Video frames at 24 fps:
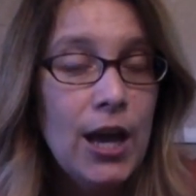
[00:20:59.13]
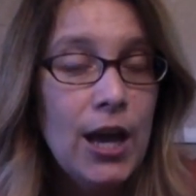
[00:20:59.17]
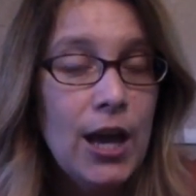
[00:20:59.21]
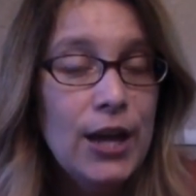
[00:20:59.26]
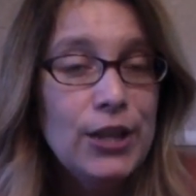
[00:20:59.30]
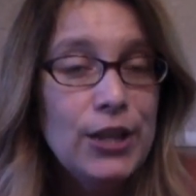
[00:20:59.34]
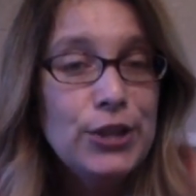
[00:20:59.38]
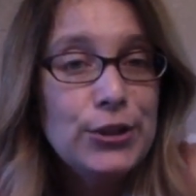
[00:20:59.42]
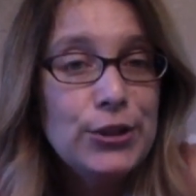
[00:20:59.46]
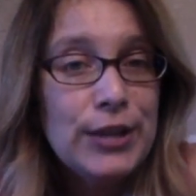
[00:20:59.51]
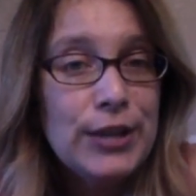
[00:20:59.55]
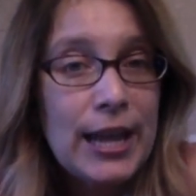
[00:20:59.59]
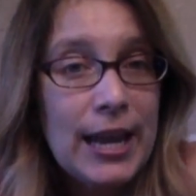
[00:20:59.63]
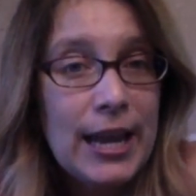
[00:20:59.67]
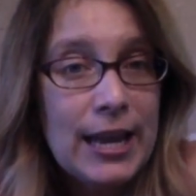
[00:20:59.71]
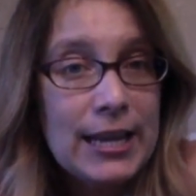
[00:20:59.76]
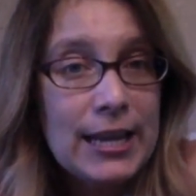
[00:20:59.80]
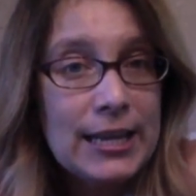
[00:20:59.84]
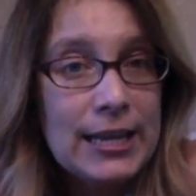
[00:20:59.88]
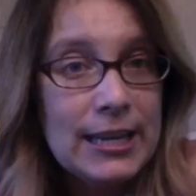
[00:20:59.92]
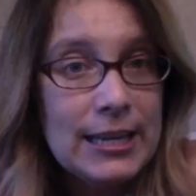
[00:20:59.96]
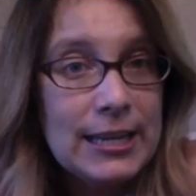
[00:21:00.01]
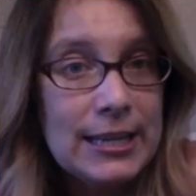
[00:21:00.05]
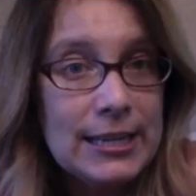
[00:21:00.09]
you can't
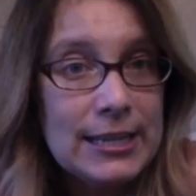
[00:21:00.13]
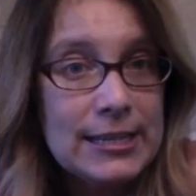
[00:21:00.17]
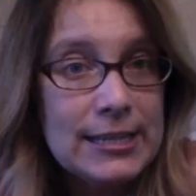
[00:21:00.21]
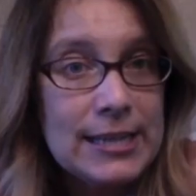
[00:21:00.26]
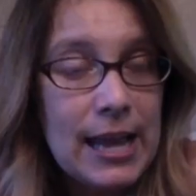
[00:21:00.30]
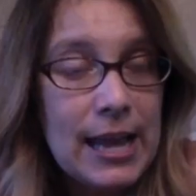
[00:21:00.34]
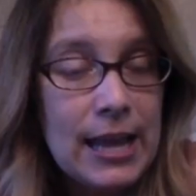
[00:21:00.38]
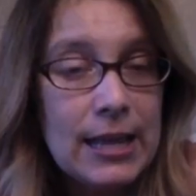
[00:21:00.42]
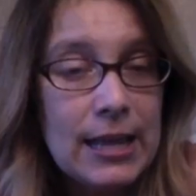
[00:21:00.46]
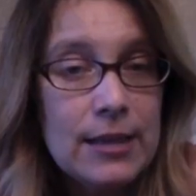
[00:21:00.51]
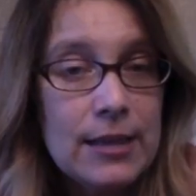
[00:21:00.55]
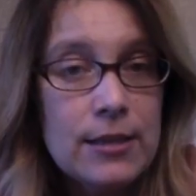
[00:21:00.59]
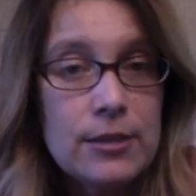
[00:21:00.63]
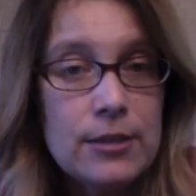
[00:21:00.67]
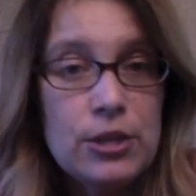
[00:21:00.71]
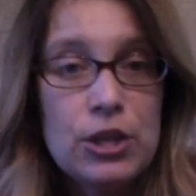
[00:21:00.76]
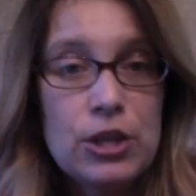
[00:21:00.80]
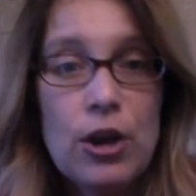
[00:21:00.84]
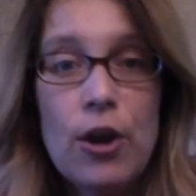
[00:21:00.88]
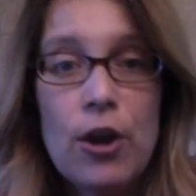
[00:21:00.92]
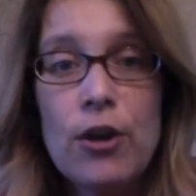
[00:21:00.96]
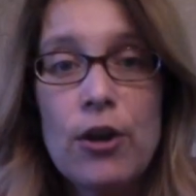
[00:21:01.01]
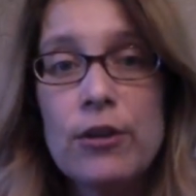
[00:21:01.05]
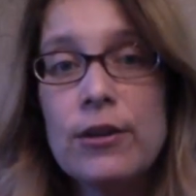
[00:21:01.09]
get exactly this
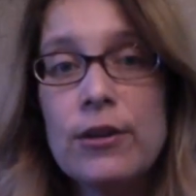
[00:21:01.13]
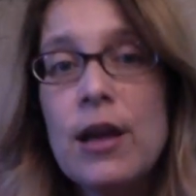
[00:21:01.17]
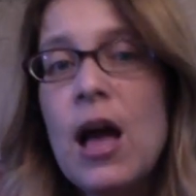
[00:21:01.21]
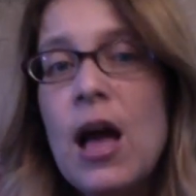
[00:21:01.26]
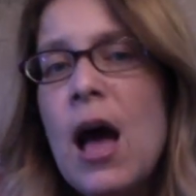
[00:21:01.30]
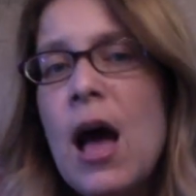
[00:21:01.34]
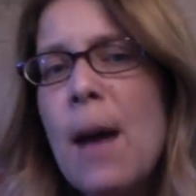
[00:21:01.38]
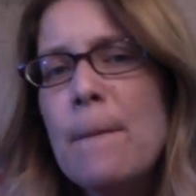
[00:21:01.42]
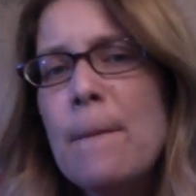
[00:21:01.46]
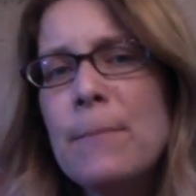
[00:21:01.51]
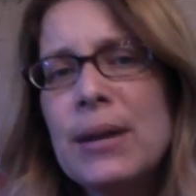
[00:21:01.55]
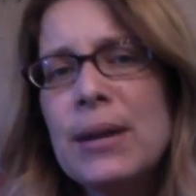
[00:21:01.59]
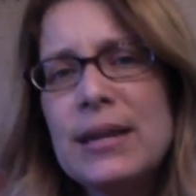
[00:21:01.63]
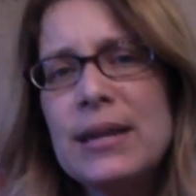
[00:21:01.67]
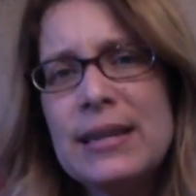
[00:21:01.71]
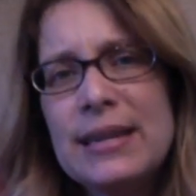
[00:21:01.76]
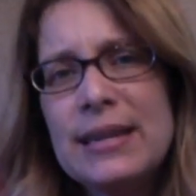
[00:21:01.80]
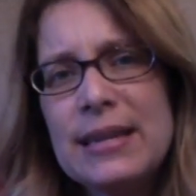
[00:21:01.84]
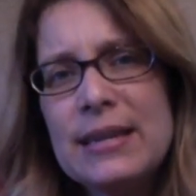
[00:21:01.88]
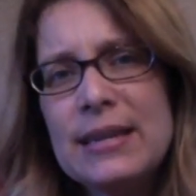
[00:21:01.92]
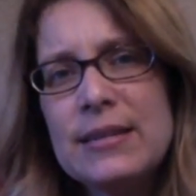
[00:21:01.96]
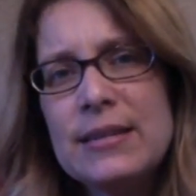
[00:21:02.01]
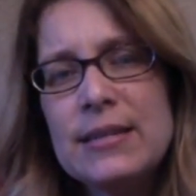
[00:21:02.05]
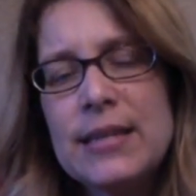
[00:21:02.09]
yarn, but it
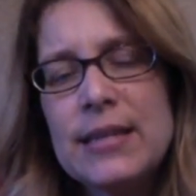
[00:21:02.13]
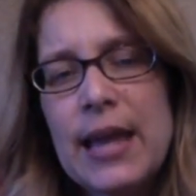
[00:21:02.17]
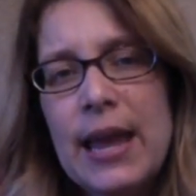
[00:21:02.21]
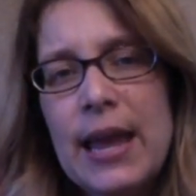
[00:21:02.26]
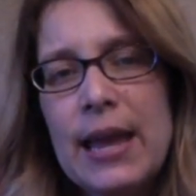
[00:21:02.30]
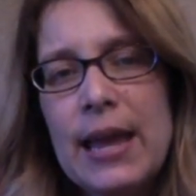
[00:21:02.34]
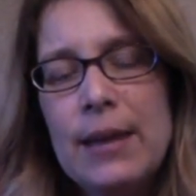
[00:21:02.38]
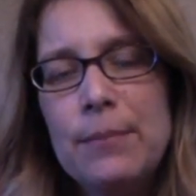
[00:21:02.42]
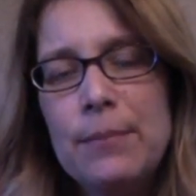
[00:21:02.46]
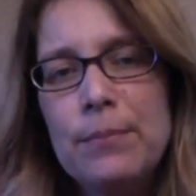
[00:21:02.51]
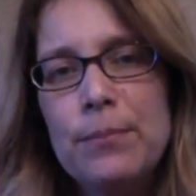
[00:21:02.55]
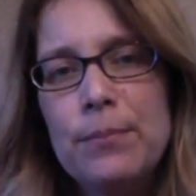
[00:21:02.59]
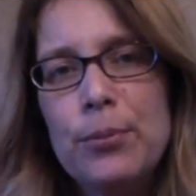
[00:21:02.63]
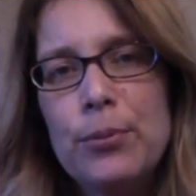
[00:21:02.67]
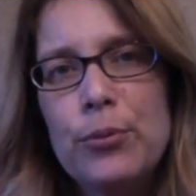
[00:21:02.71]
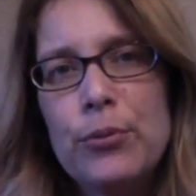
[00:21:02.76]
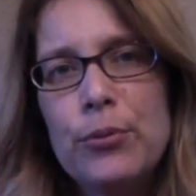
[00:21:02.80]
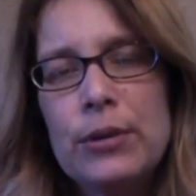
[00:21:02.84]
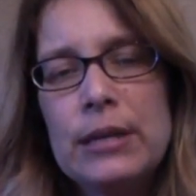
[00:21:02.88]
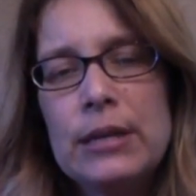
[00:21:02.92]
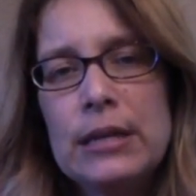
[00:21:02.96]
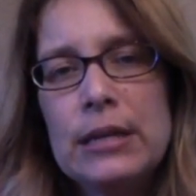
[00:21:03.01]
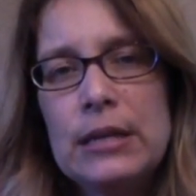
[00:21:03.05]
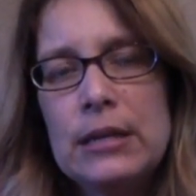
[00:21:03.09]
is a
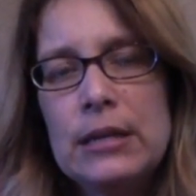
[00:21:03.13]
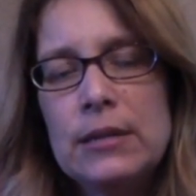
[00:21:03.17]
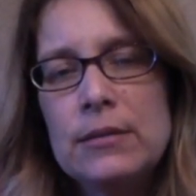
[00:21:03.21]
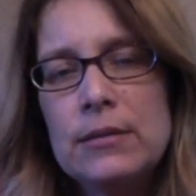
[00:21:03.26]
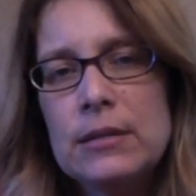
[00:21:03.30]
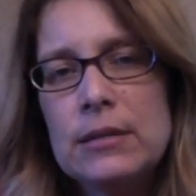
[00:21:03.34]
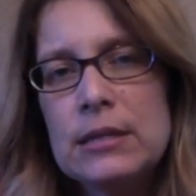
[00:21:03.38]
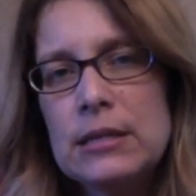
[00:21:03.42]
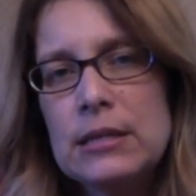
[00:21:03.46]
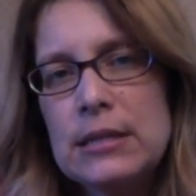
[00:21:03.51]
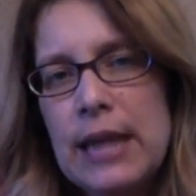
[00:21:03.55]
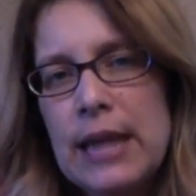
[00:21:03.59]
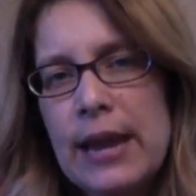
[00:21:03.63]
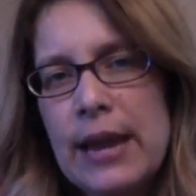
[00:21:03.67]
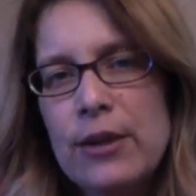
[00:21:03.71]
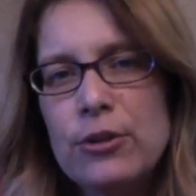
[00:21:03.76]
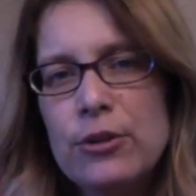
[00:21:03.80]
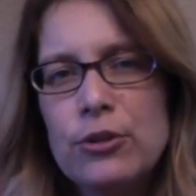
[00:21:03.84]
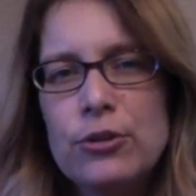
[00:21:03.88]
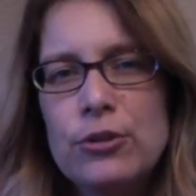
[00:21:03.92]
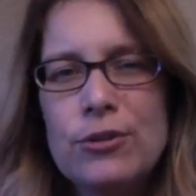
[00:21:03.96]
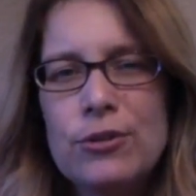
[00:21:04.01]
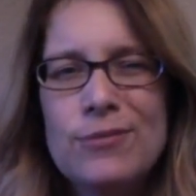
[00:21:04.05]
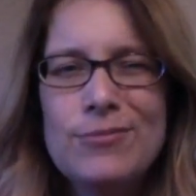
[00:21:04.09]
pretty
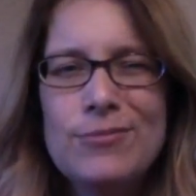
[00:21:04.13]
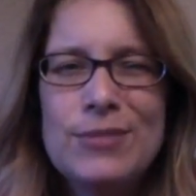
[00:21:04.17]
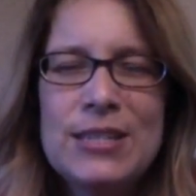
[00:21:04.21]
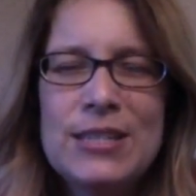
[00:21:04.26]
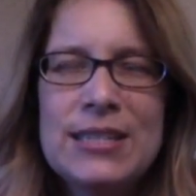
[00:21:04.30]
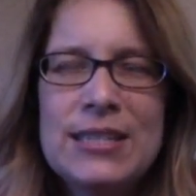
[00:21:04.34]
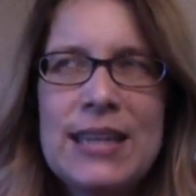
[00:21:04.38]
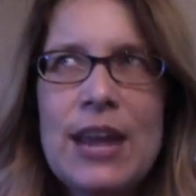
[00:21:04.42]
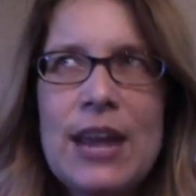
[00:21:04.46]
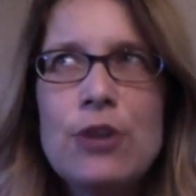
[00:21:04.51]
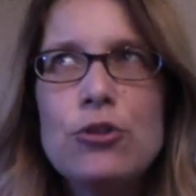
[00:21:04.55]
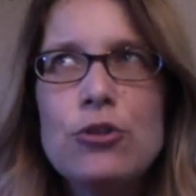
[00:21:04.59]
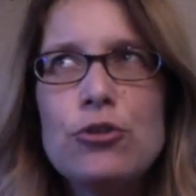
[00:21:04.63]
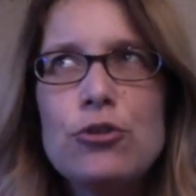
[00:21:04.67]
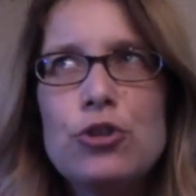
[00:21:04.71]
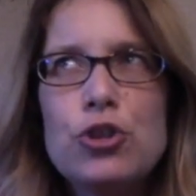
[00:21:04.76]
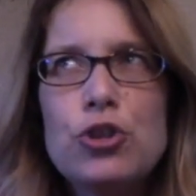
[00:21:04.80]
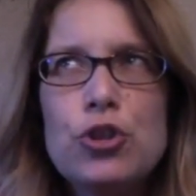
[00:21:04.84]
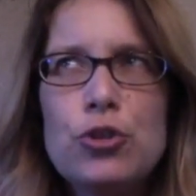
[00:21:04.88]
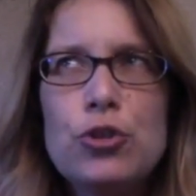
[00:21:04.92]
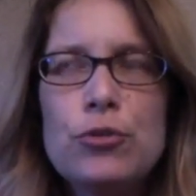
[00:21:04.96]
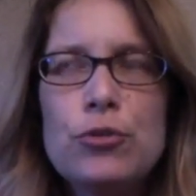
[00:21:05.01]
standard to